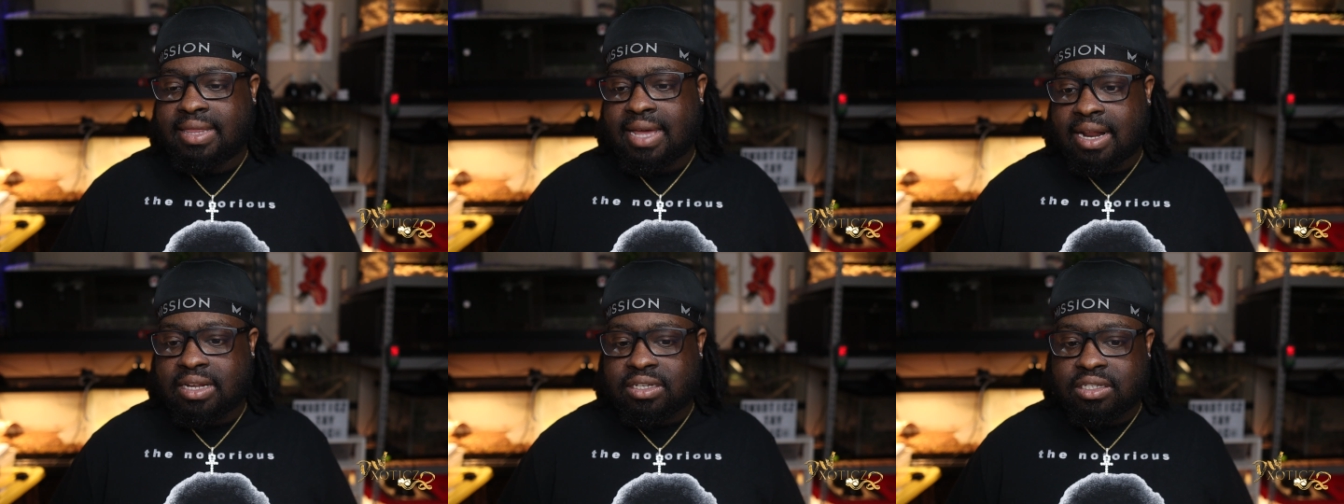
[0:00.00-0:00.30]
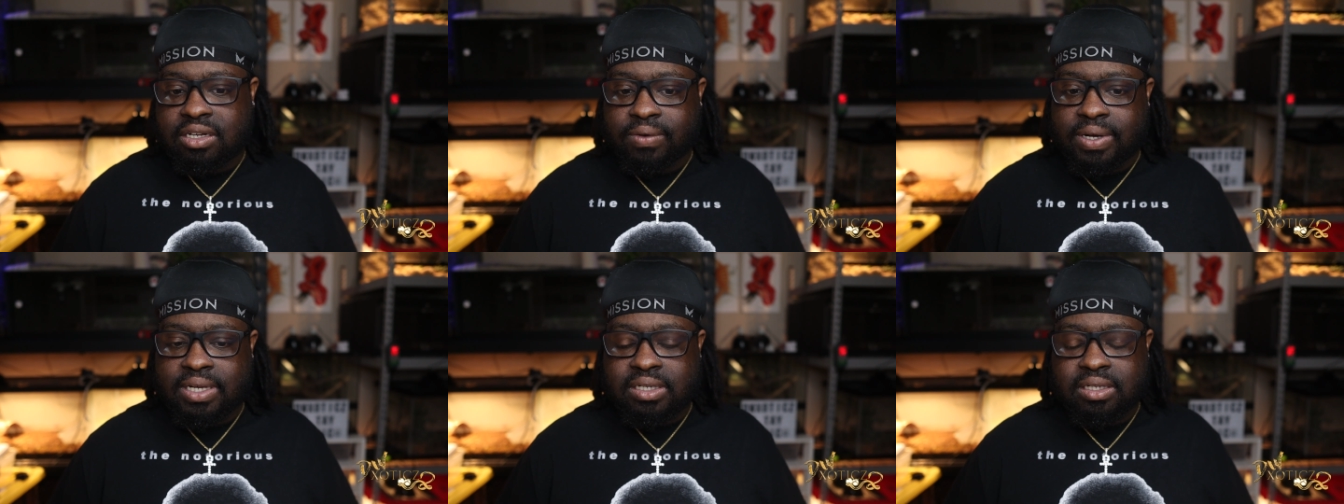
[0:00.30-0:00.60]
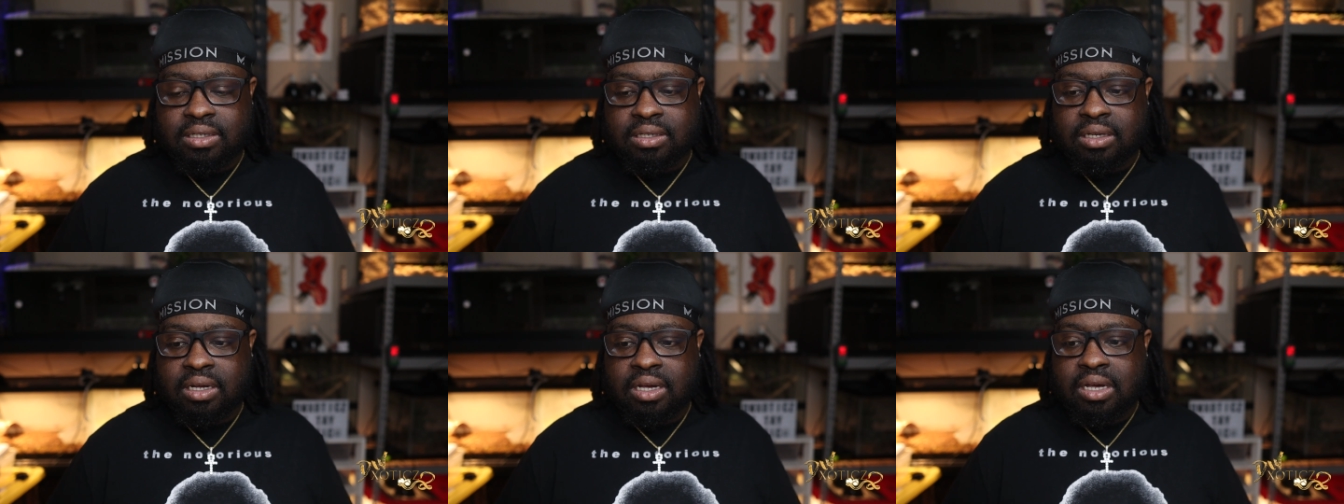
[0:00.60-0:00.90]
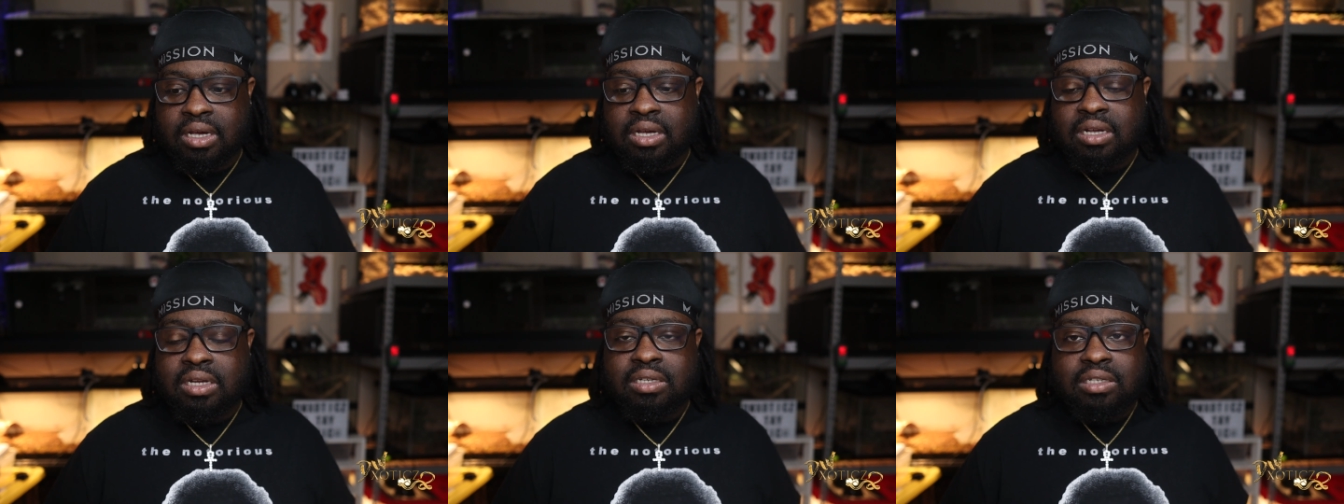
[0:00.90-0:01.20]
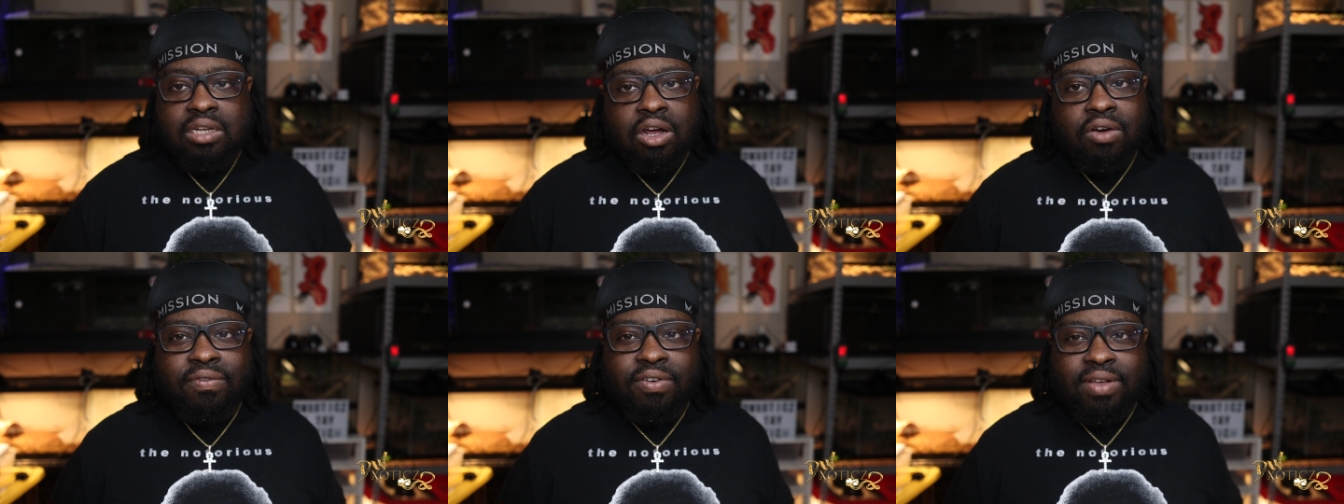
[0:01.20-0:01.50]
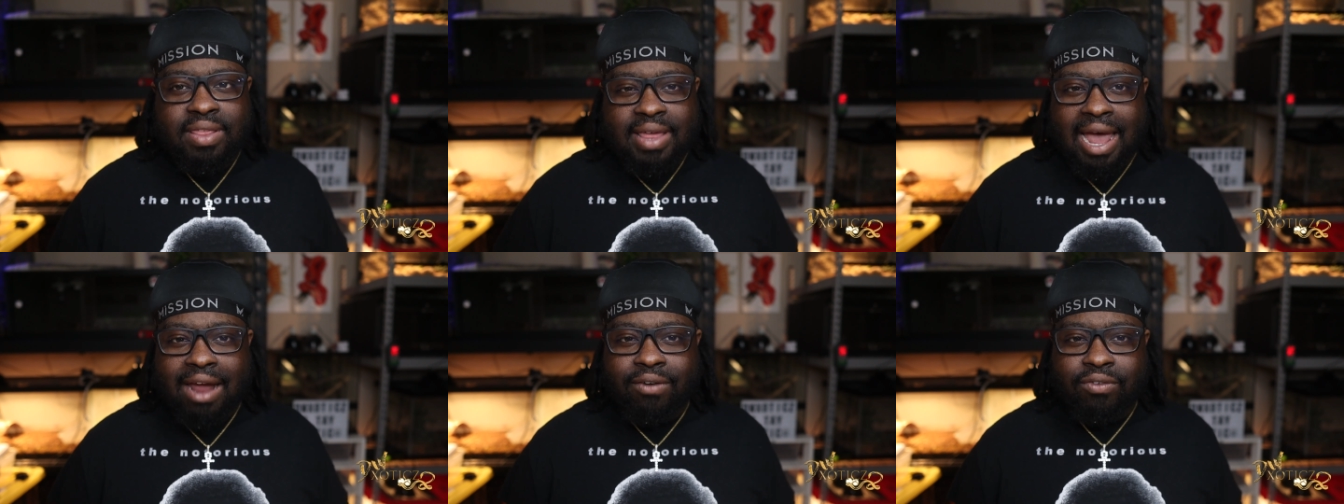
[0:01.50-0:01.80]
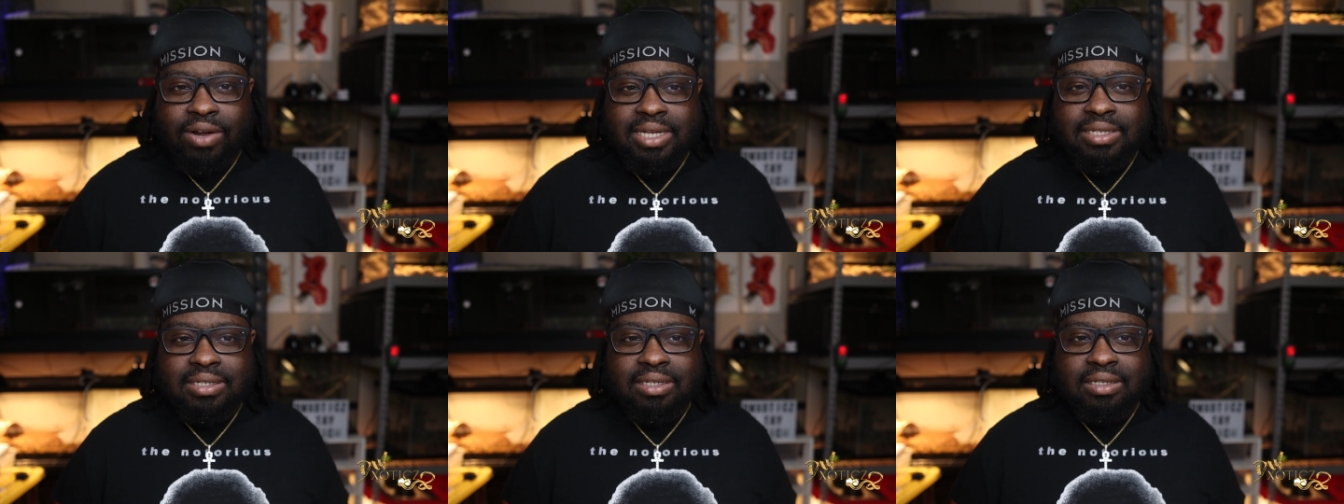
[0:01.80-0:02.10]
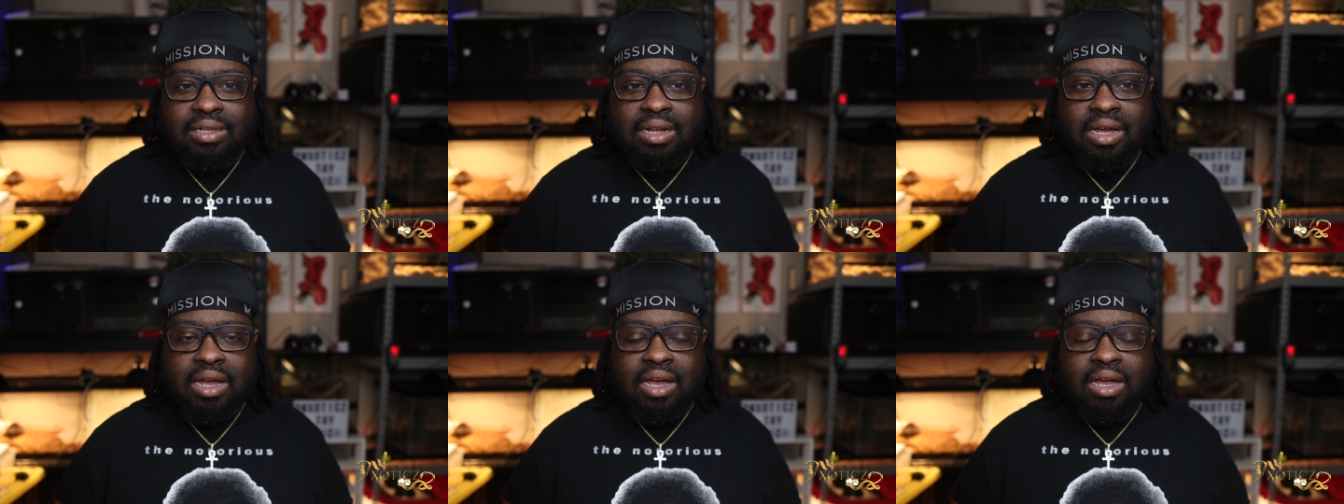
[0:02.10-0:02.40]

That is the reason. So for that reason,